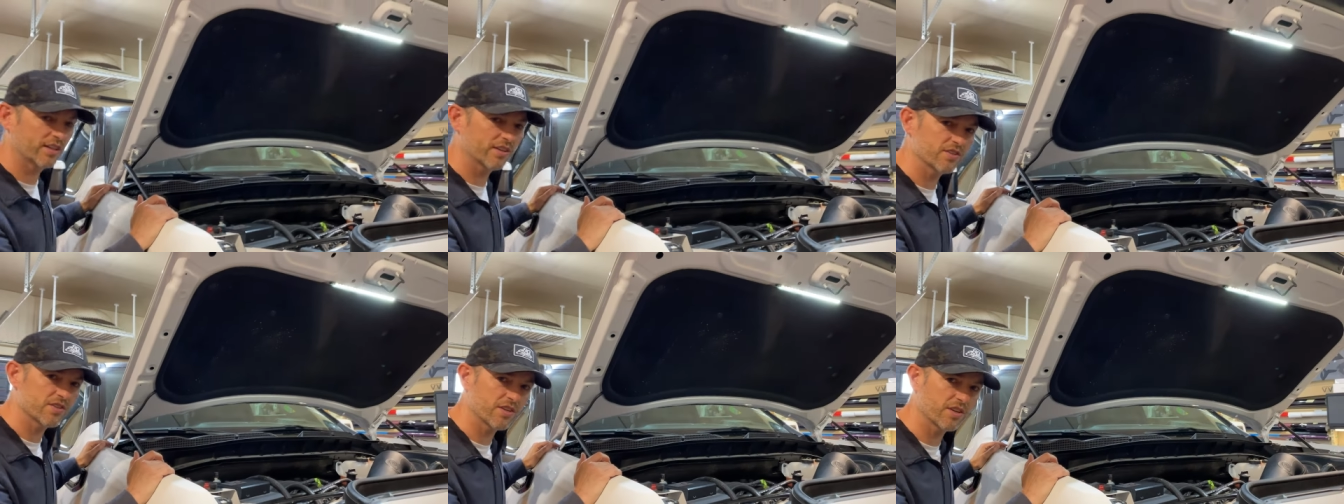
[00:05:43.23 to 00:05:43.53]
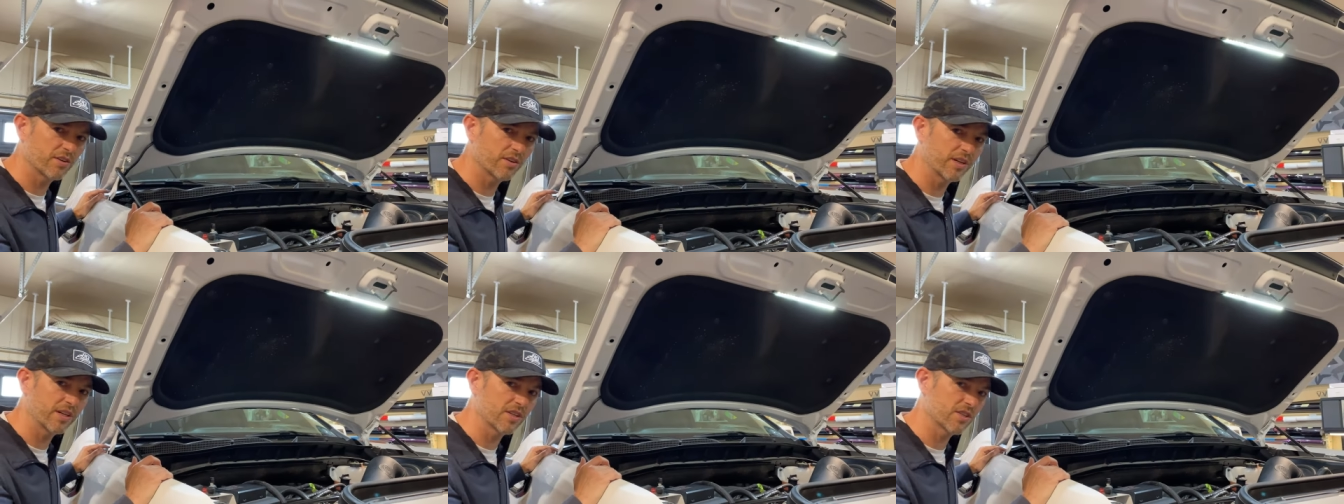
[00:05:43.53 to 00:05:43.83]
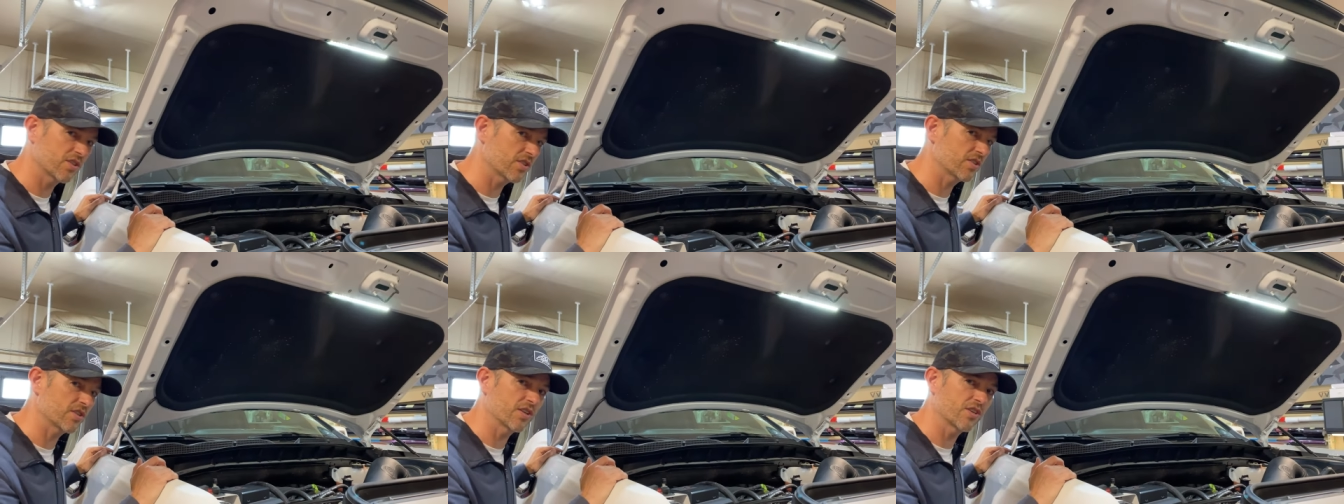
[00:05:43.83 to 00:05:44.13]
considering
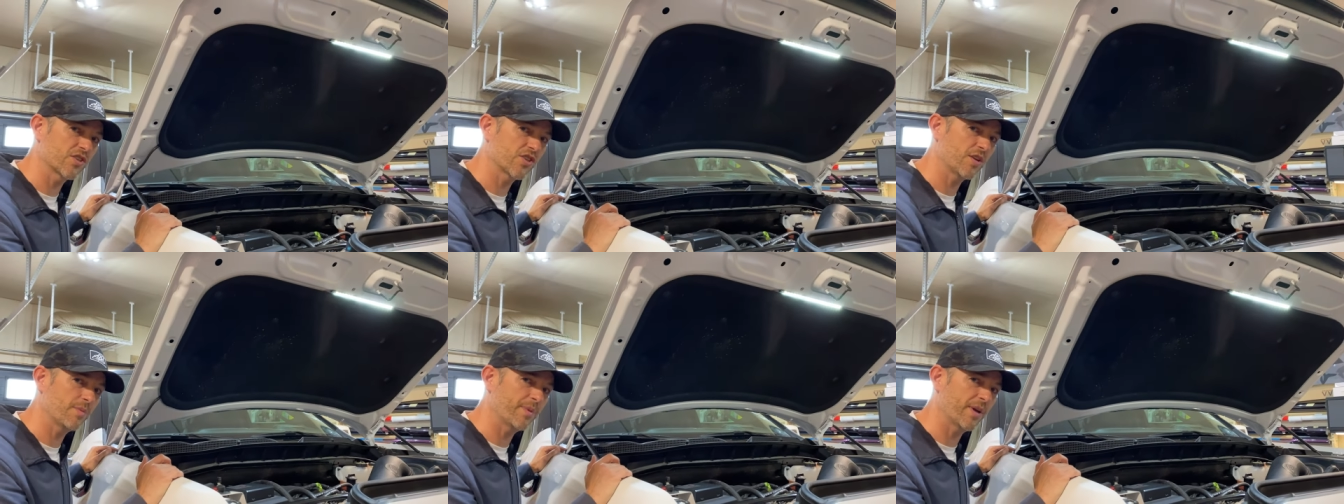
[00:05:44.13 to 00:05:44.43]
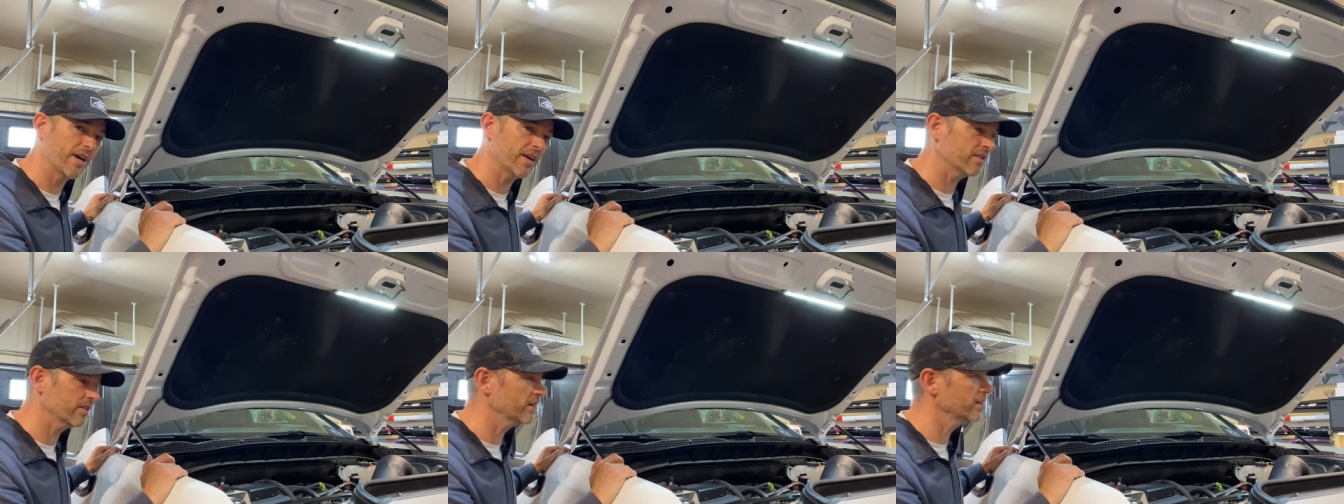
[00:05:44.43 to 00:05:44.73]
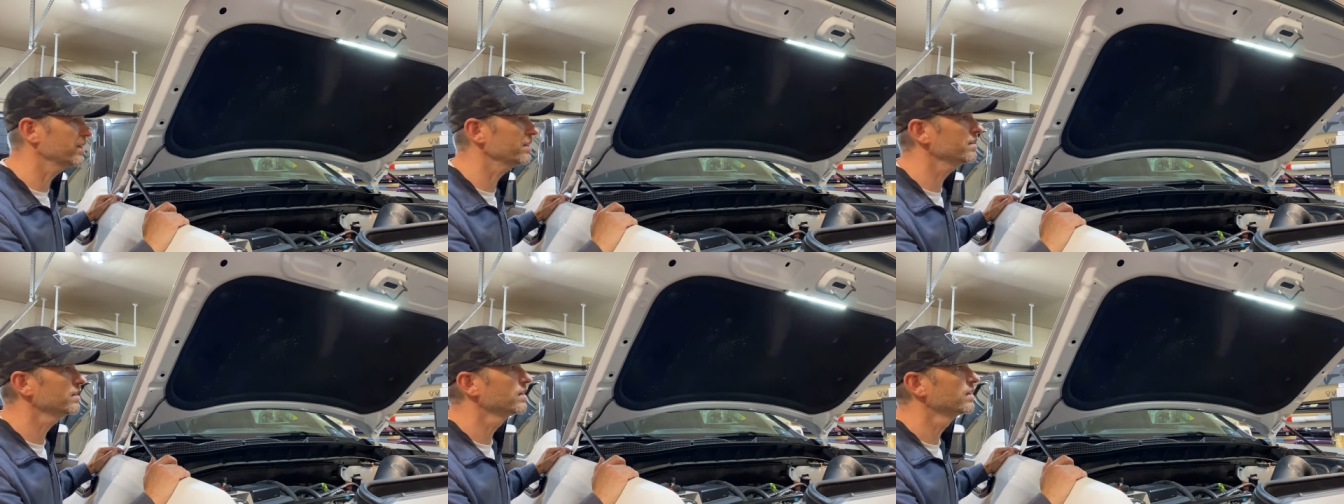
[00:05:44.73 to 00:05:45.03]
it's just a cheap
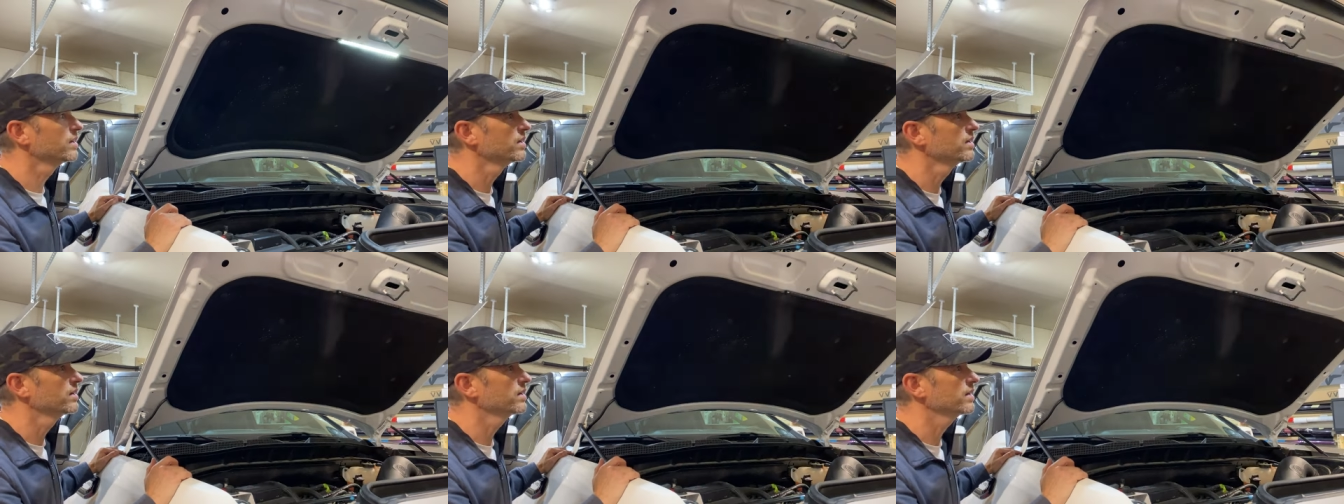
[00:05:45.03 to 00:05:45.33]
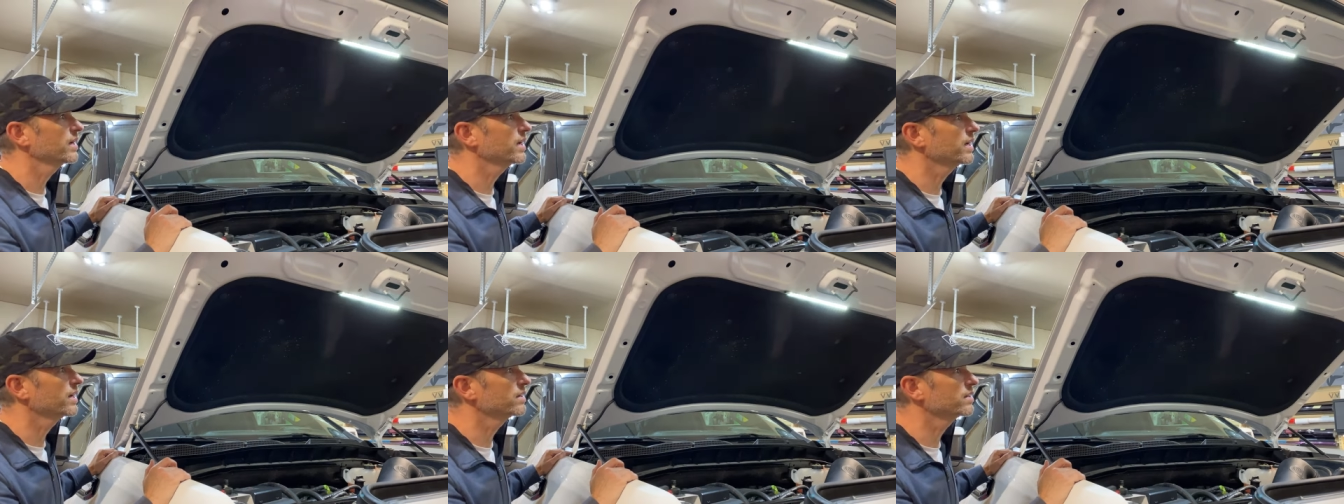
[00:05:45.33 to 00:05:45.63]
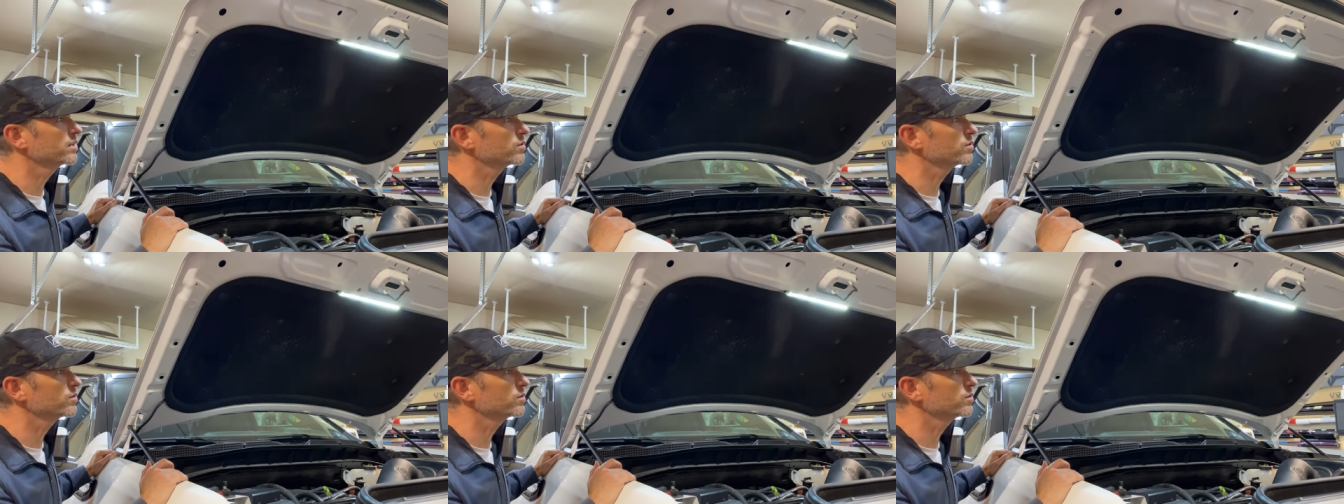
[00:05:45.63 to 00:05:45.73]
add-on and